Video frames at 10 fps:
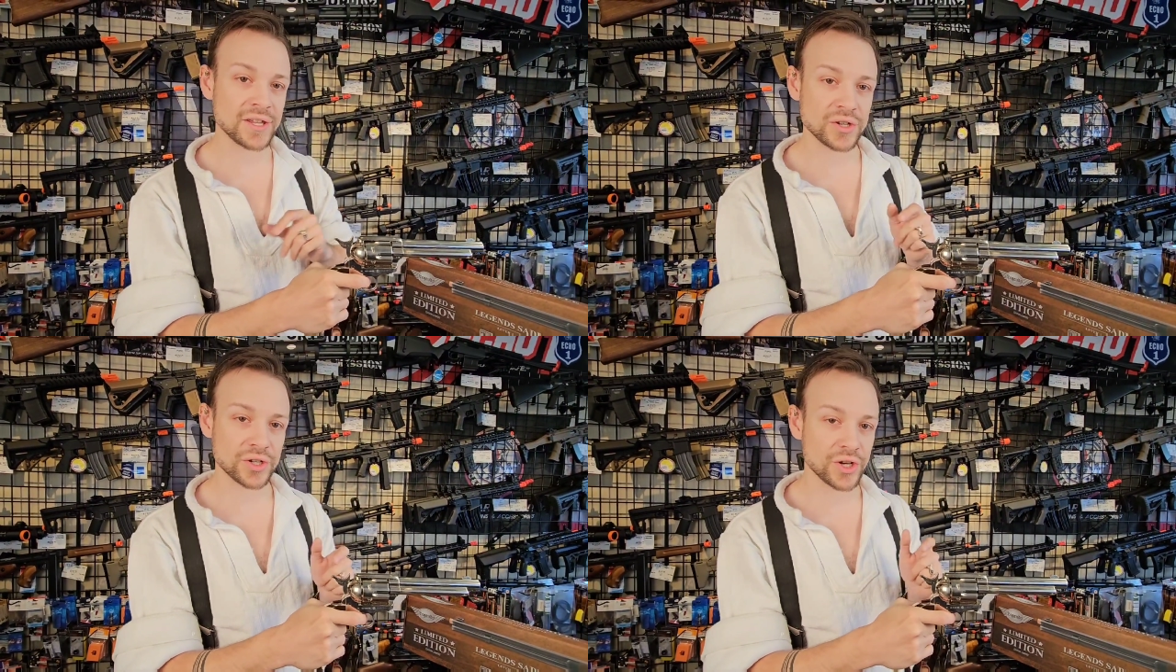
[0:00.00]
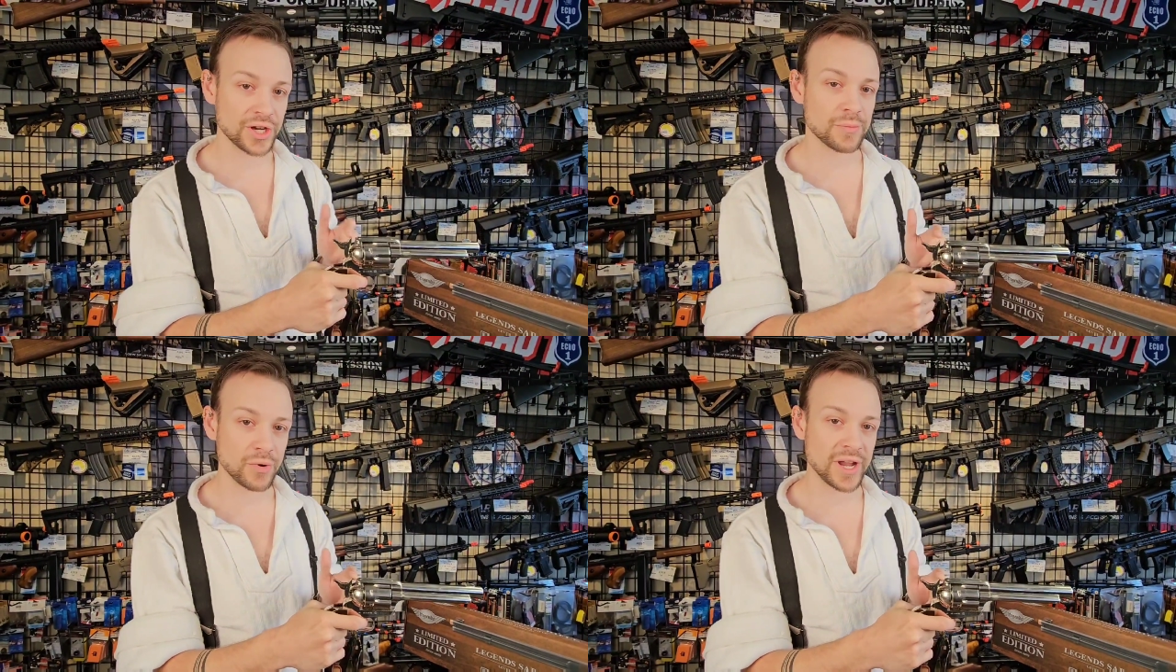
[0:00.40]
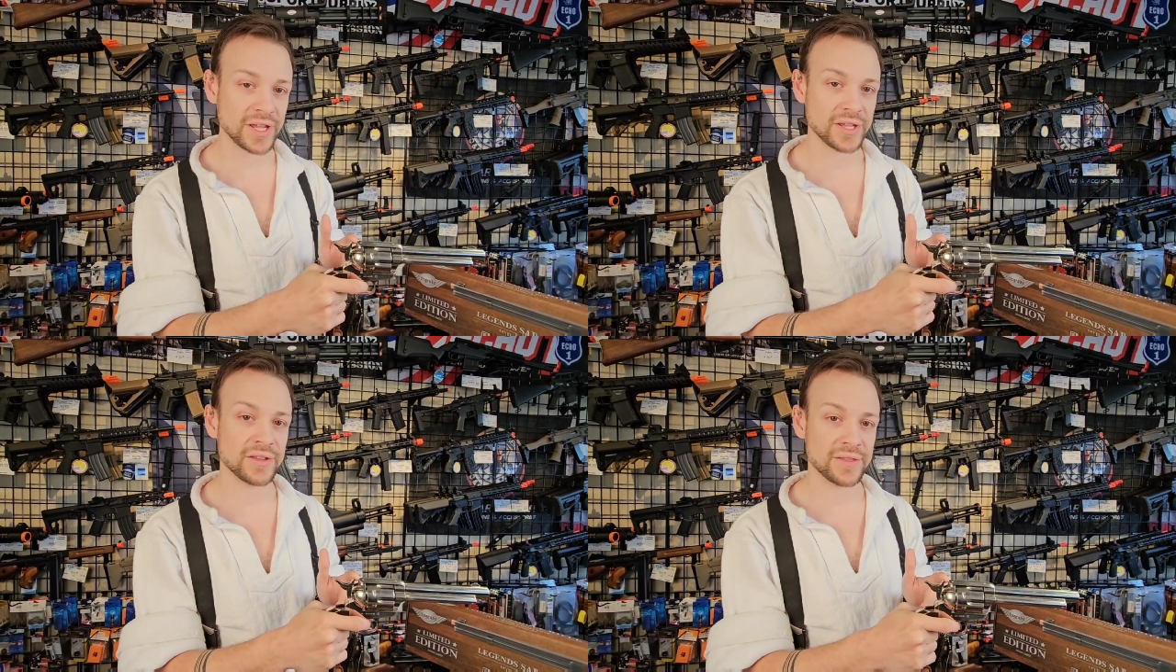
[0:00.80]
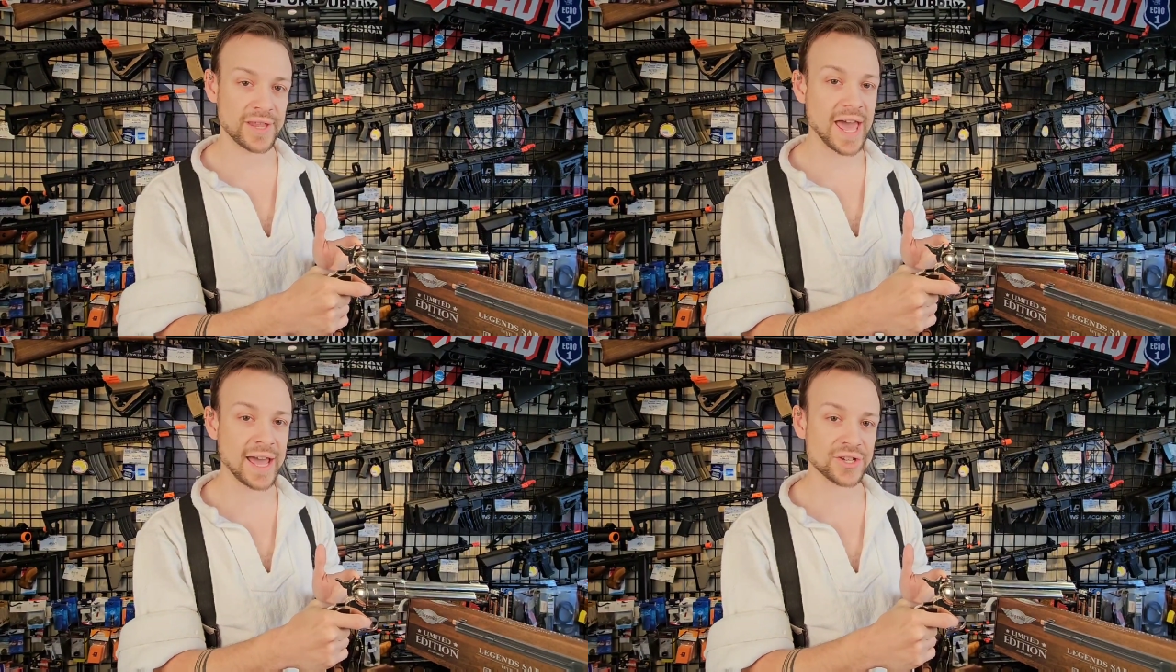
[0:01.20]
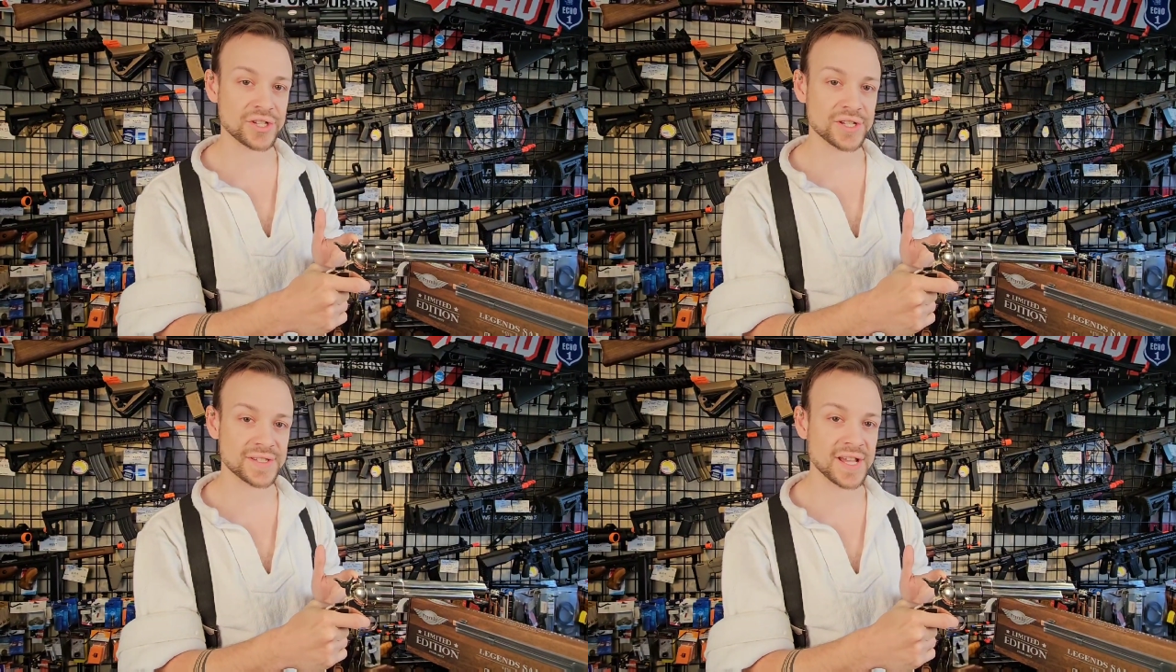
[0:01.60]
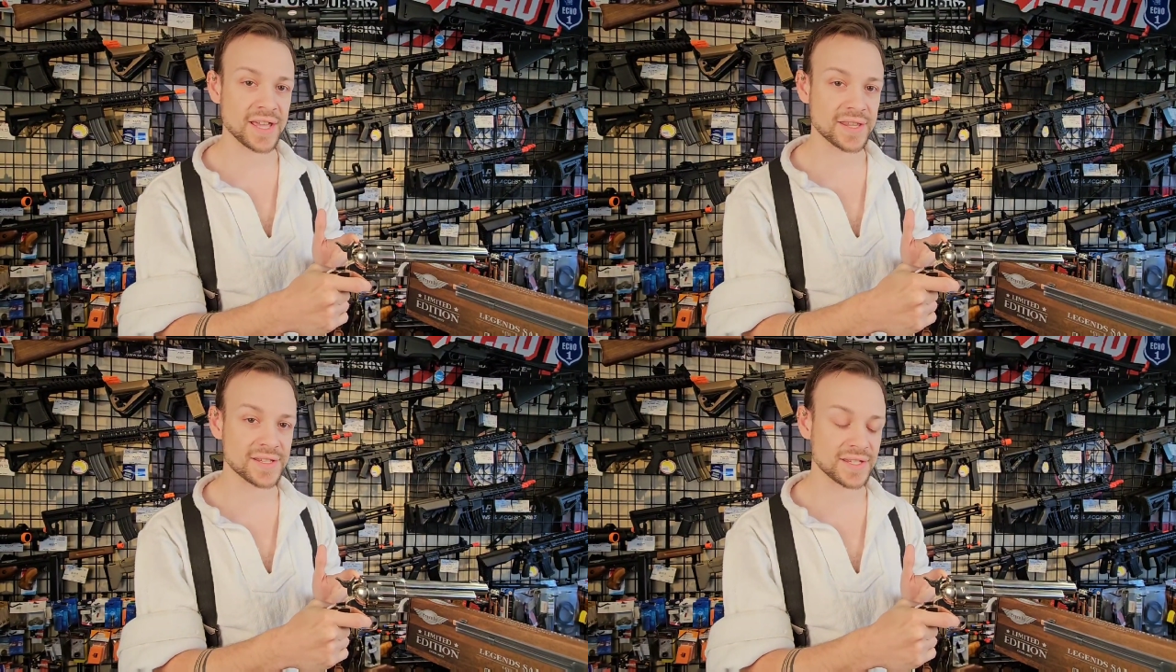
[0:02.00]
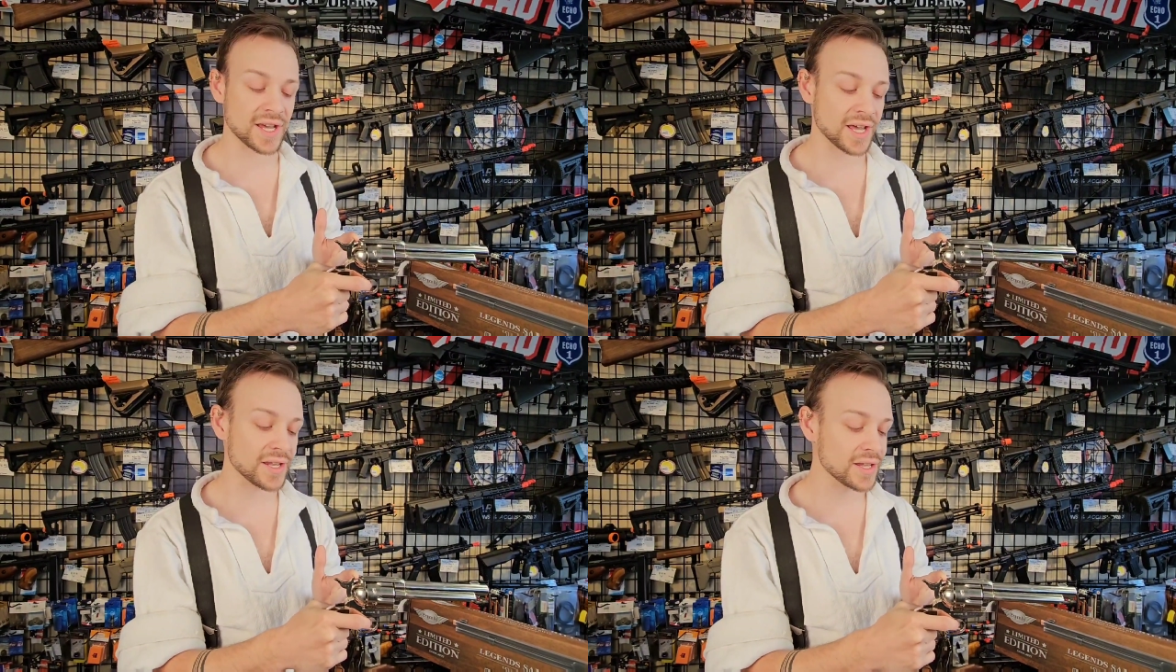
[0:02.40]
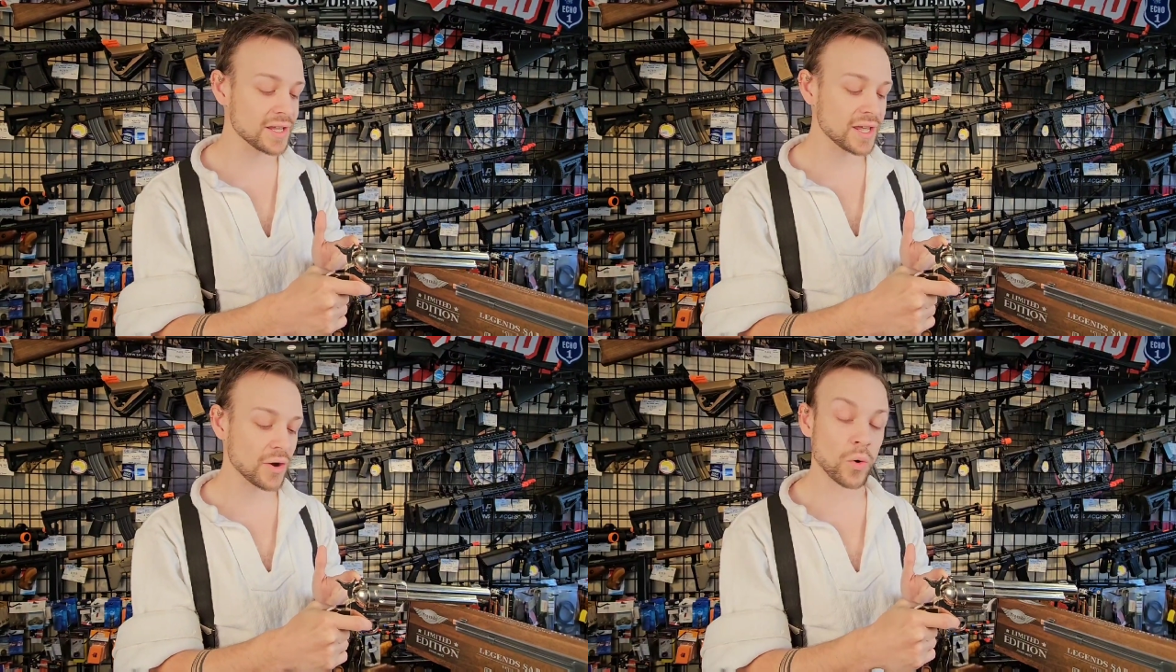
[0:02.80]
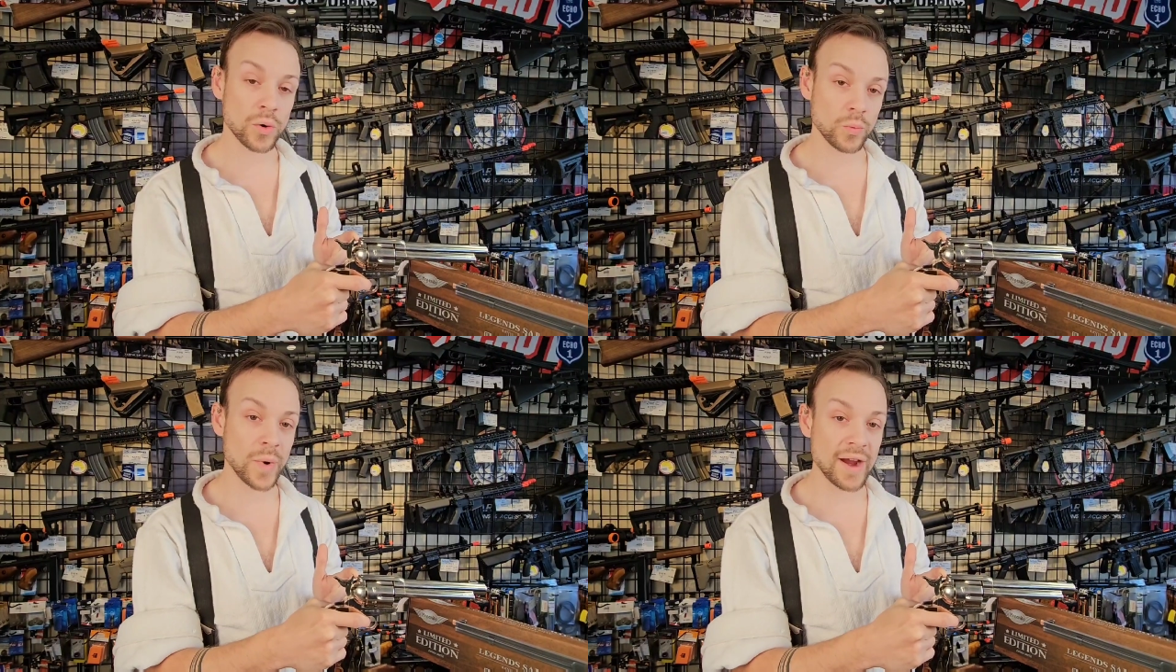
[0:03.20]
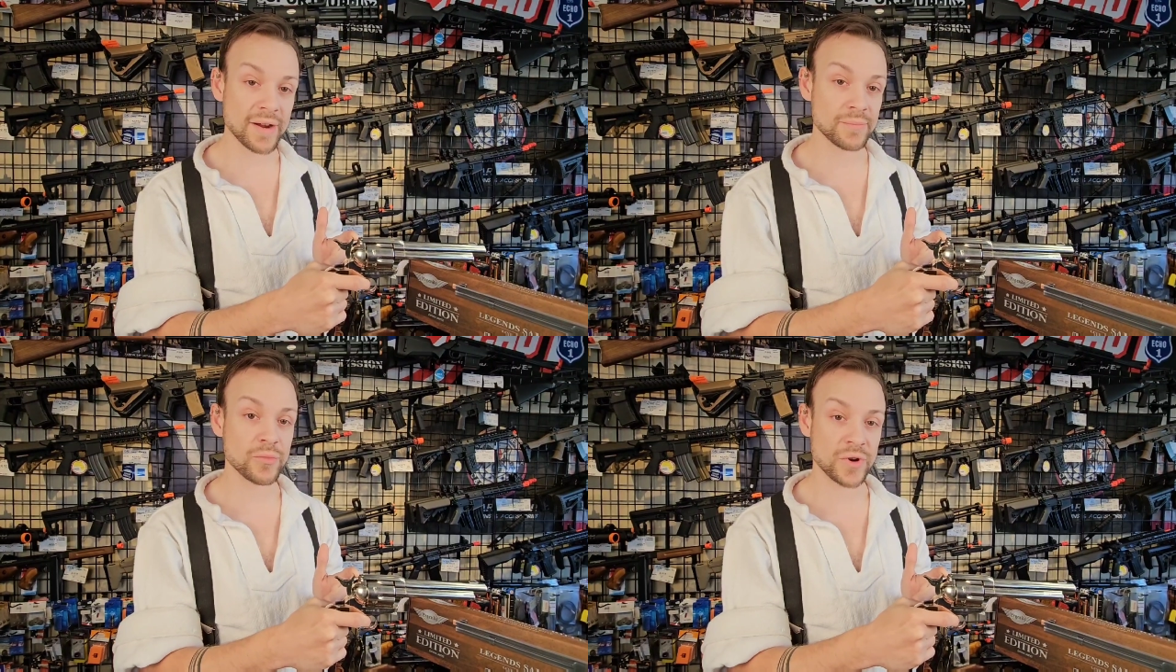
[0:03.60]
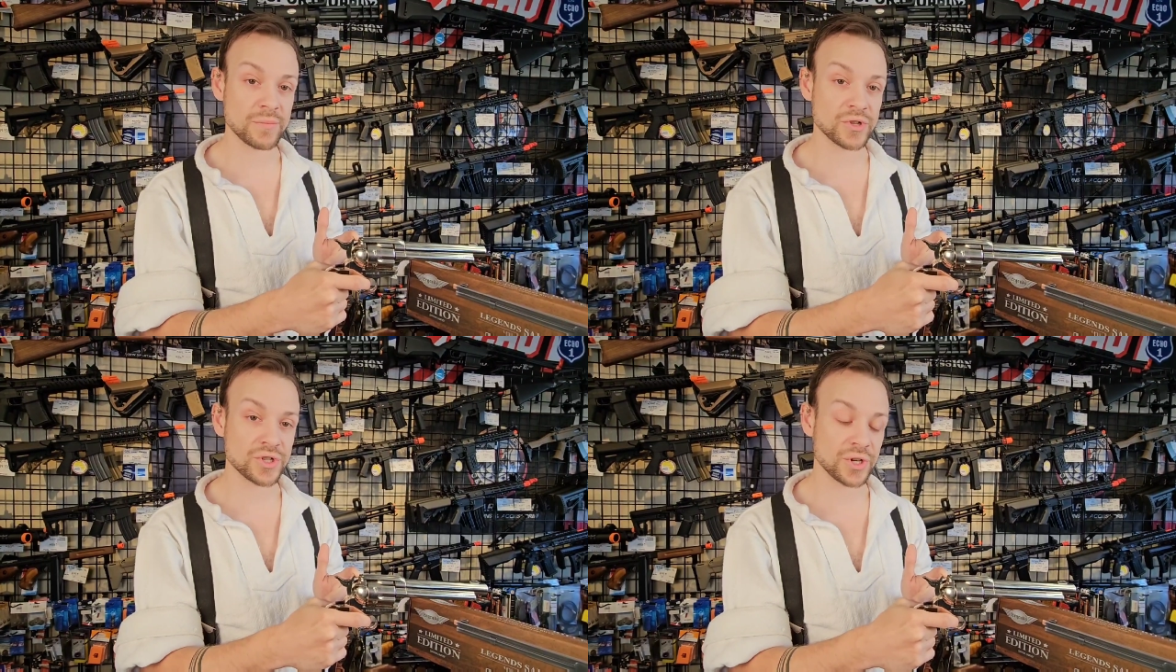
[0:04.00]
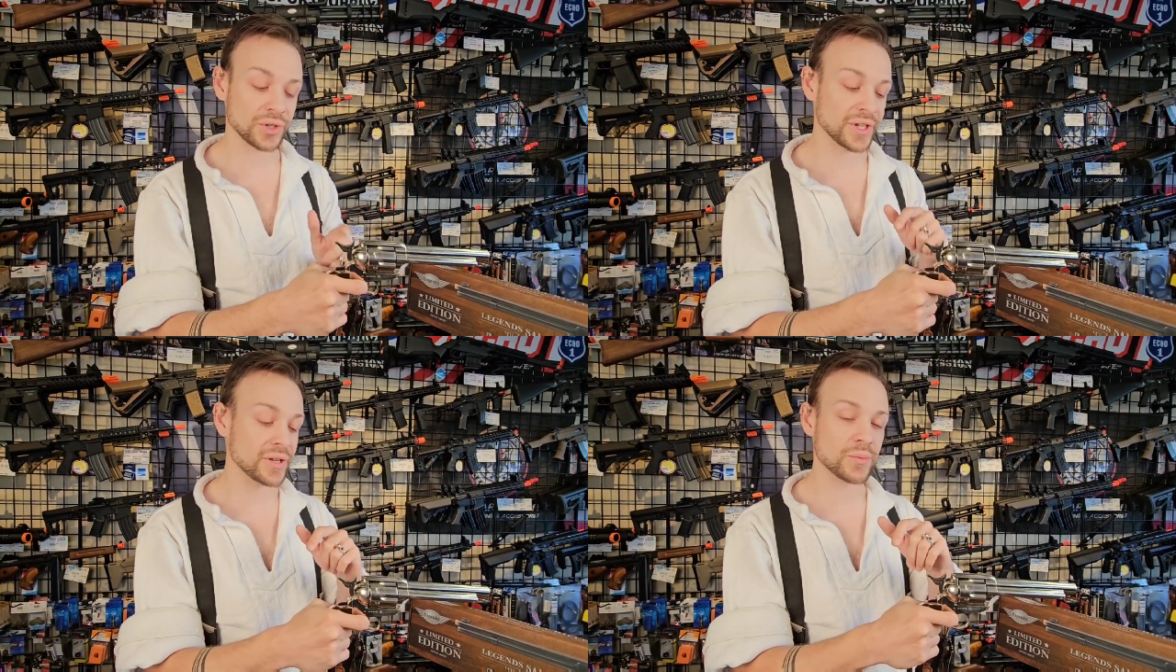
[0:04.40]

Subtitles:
you're gonna break the action inside this gun or wear it prematurely.